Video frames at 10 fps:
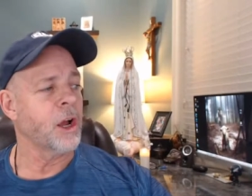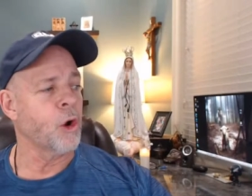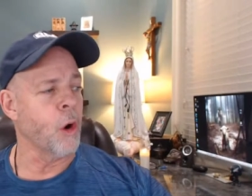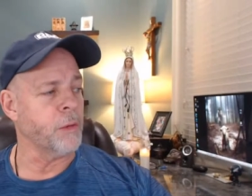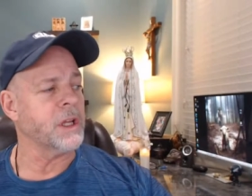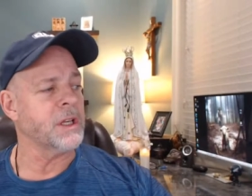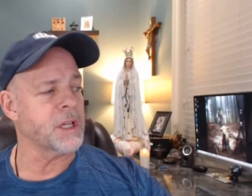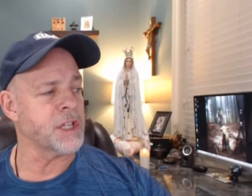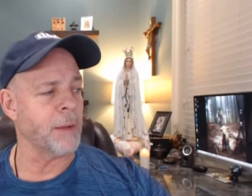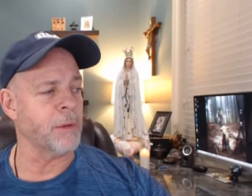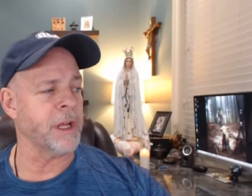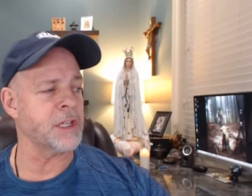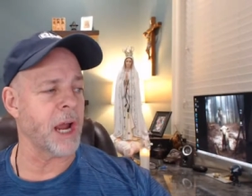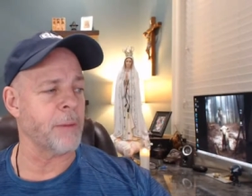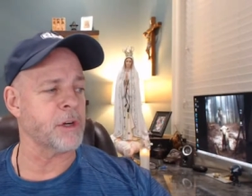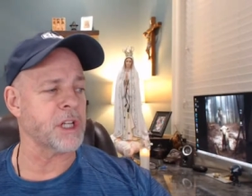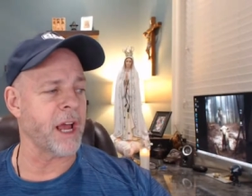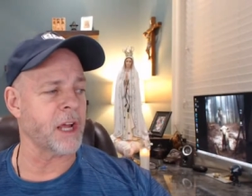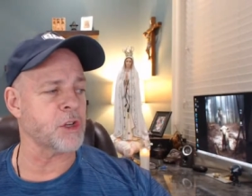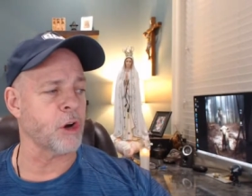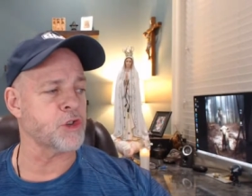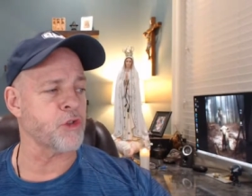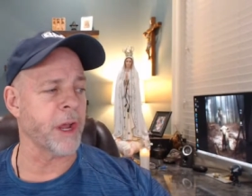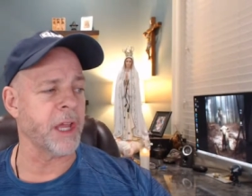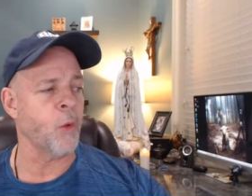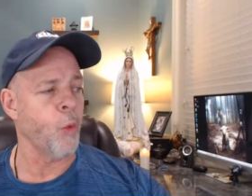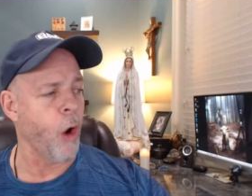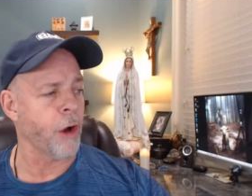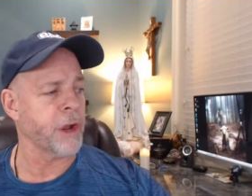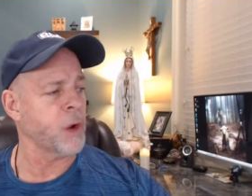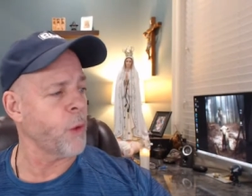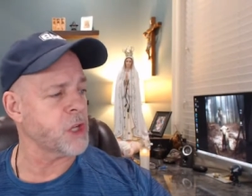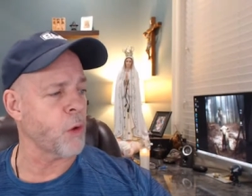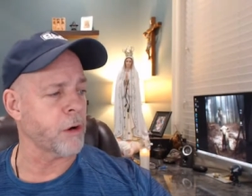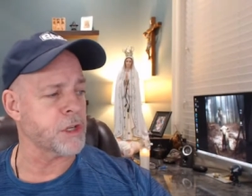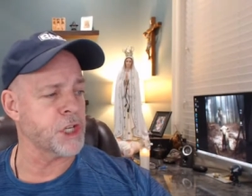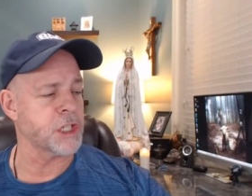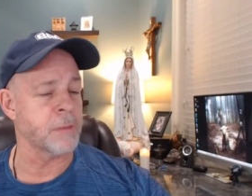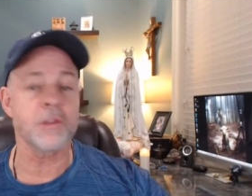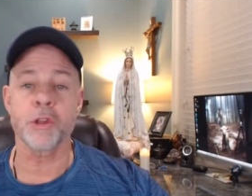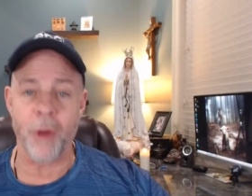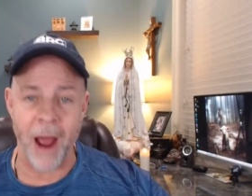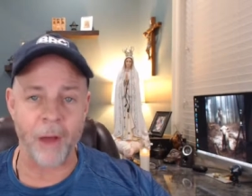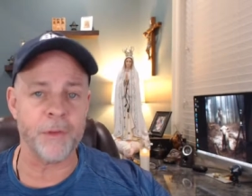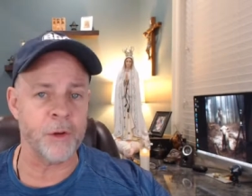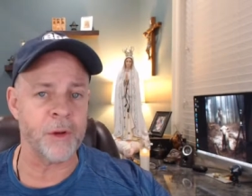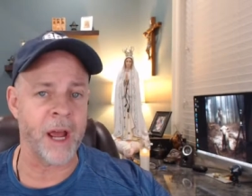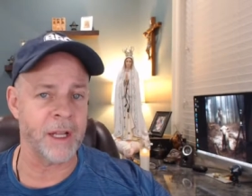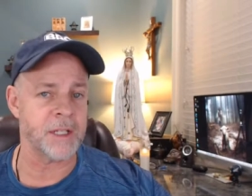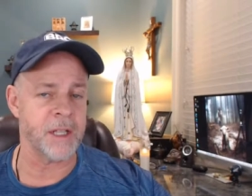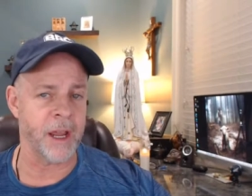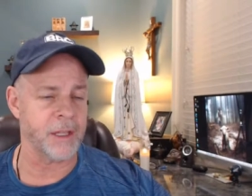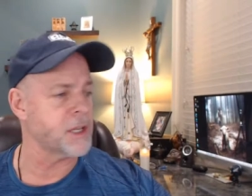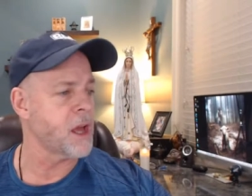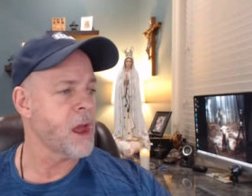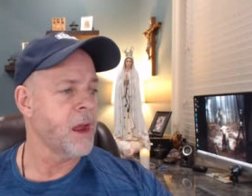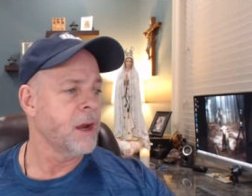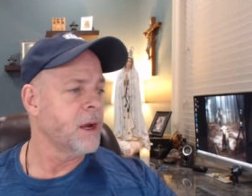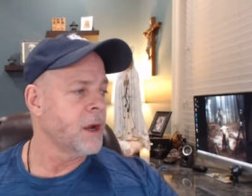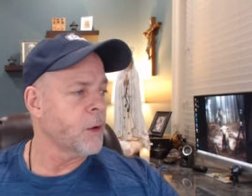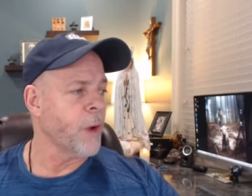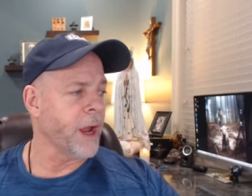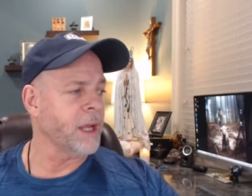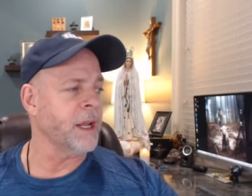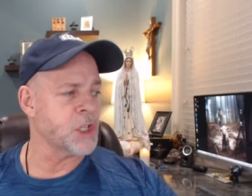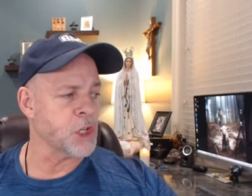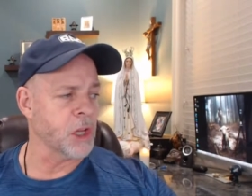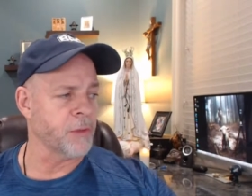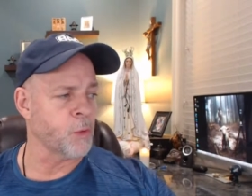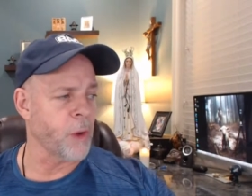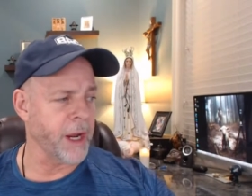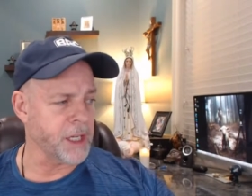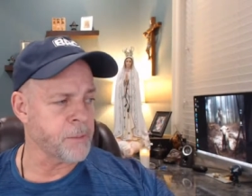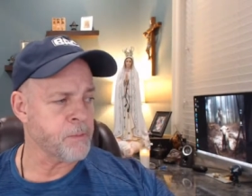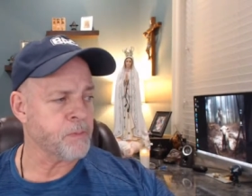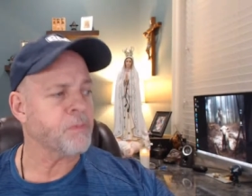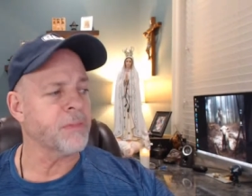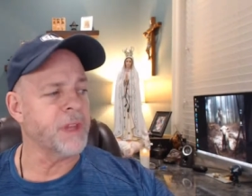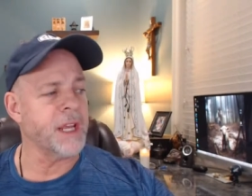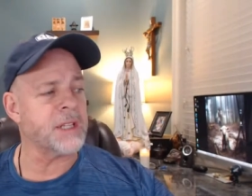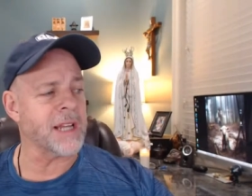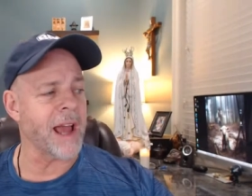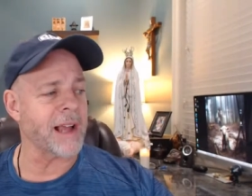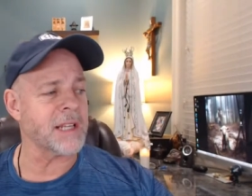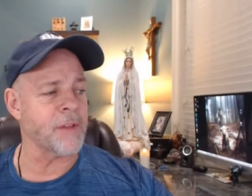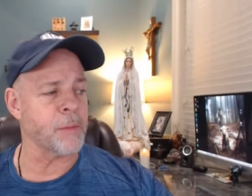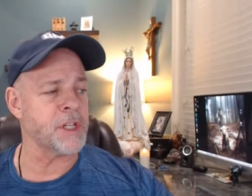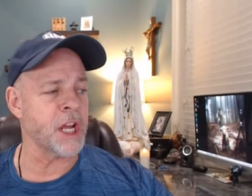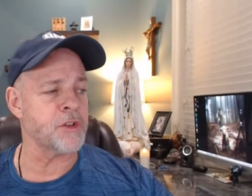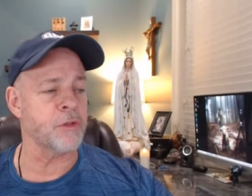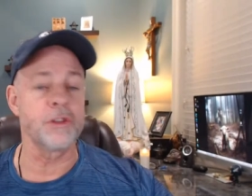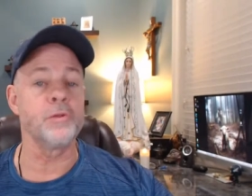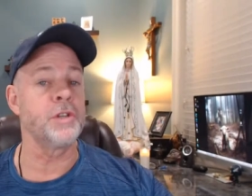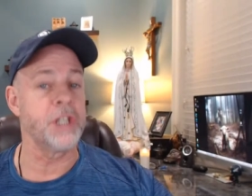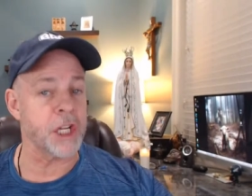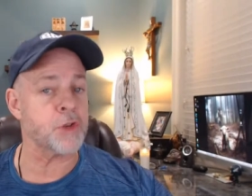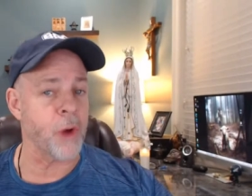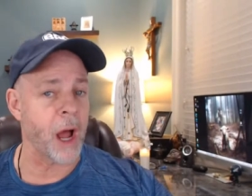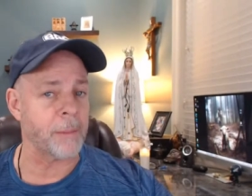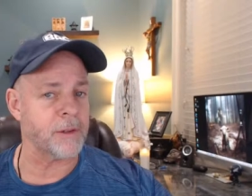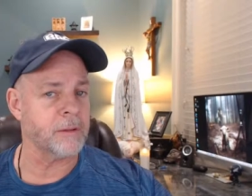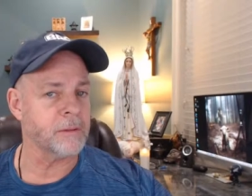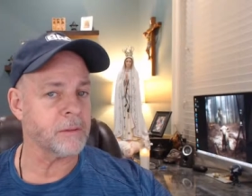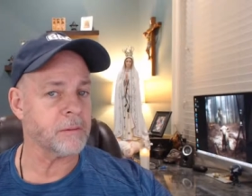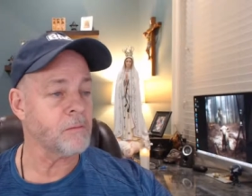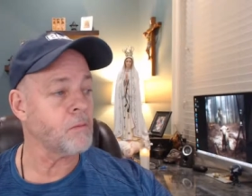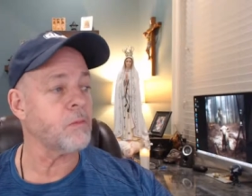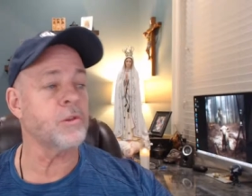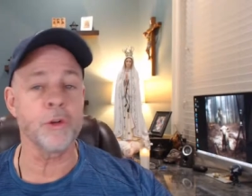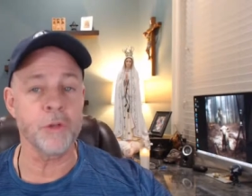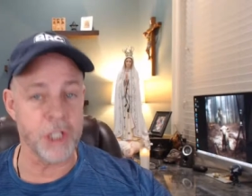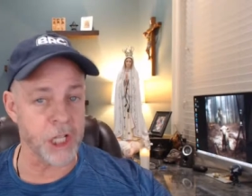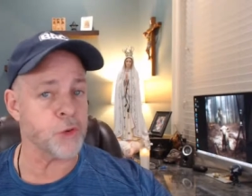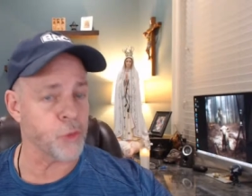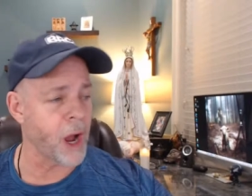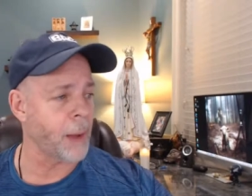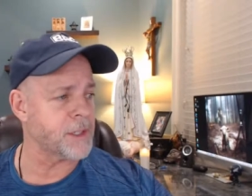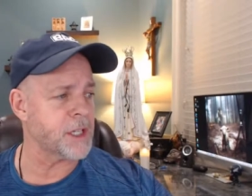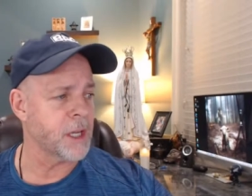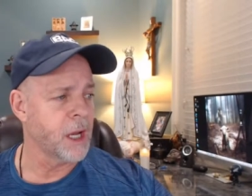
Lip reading: Quote, disabling cyber attacks are striking water and wastewater systems throughout the United States. Regan and Sullivan write, these attacks have the potential to disrupt